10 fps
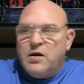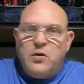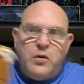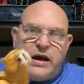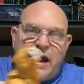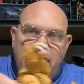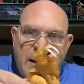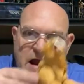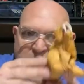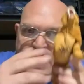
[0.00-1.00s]
We had
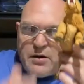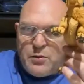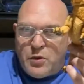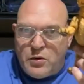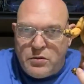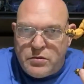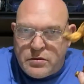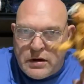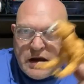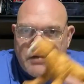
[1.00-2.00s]
an animal
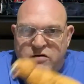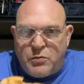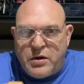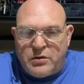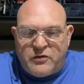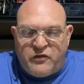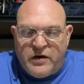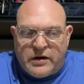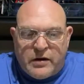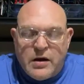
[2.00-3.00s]
as the
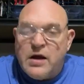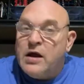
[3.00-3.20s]
Build-A-Figure.